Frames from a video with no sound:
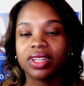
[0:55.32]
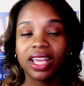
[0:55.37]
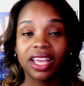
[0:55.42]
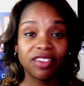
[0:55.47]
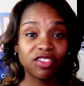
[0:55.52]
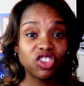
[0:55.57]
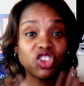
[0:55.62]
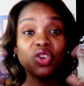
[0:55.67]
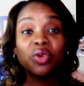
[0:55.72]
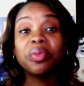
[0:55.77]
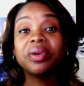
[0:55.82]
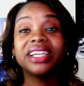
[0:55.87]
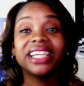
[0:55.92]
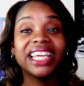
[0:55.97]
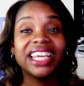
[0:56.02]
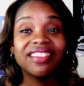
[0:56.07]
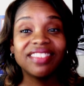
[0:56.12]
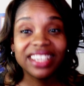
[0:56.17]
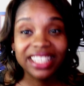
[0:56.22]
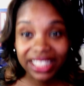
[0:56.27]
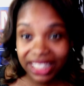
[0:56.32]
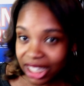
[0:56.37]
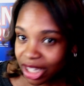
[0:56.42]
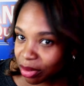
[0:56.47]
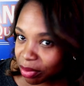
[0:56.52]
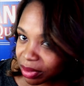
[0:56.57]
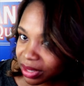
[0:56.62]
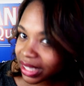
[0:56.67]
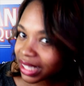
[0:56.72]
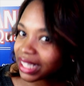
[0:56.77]
If you believe in
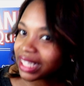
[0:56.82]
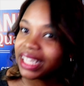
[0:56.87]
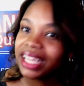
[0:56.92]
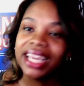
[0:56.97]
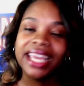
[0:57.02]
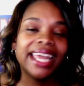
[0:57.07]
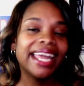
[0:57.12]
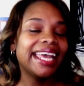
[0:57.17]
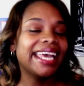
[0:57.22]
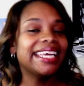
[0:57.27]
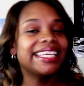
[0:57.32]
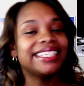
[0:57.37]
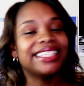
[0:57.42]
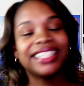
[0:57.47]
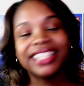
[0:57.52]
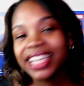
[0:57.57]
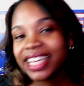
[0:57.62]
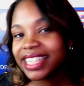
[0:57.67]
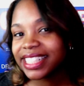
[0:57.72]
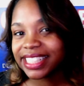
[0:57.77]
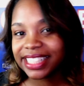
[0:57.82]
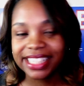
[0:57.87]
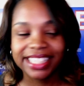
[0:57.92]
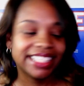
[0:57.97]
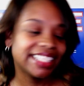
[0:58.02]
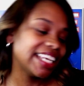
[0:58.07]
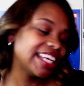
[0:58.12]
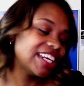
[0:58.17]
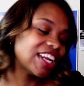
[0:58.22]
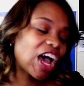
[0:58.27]
liberty and
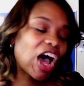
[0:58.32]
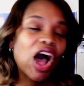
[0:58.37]
justice and